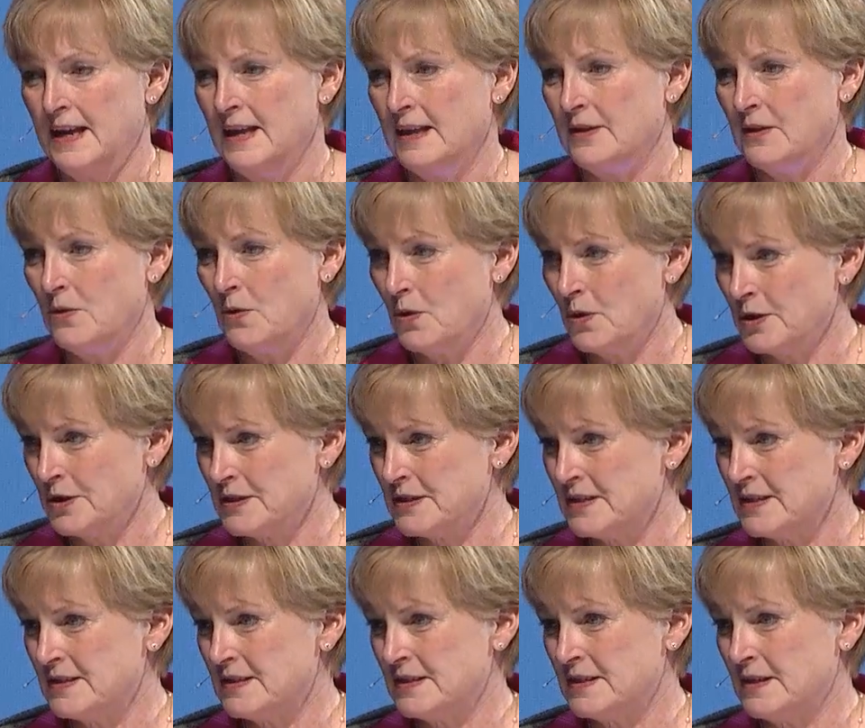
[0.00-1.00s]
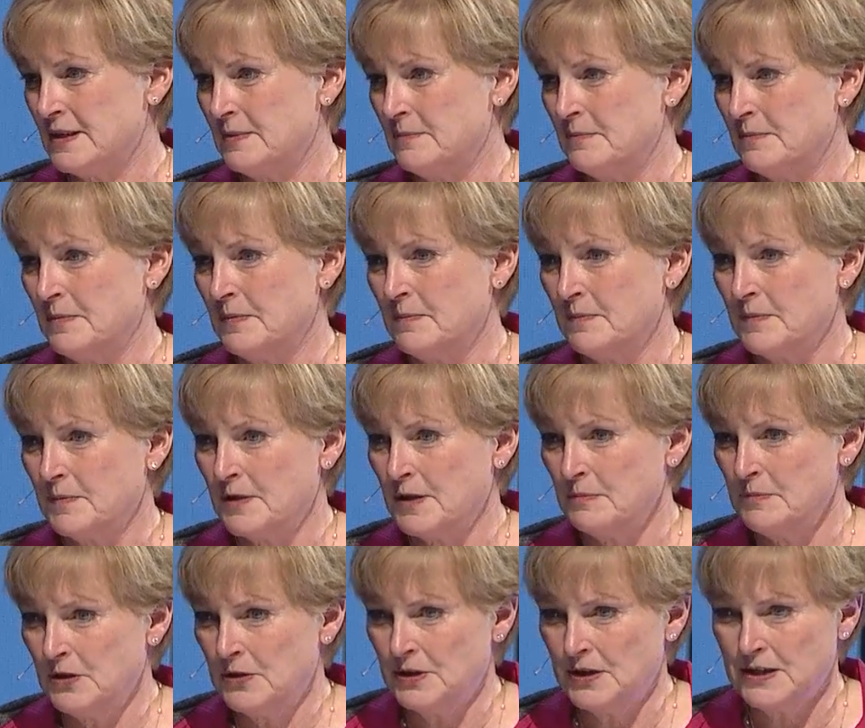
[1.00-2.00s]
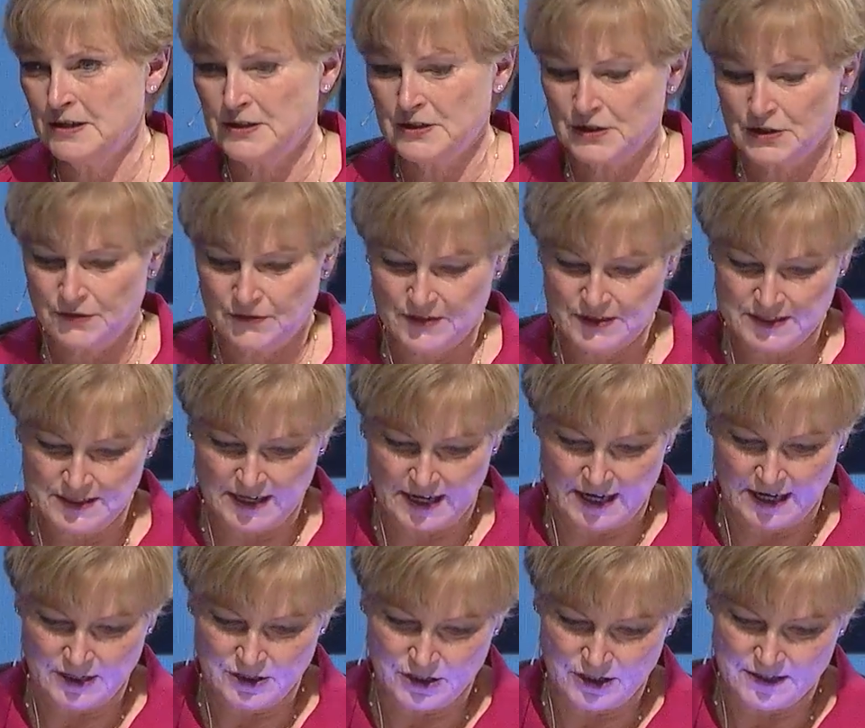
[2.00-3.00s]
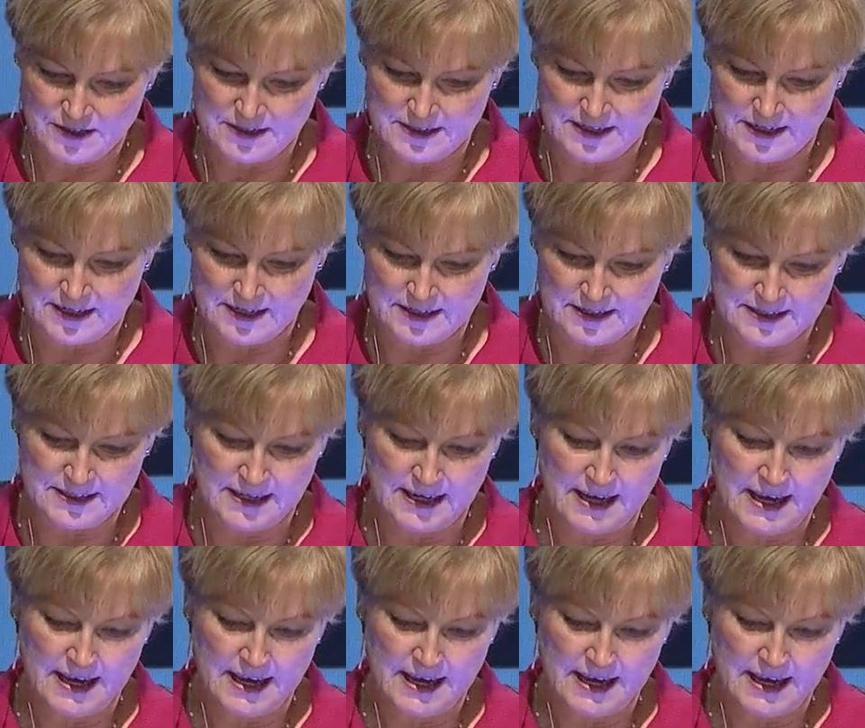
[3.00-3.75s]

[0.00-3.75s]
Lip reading: the court system, community service agencies.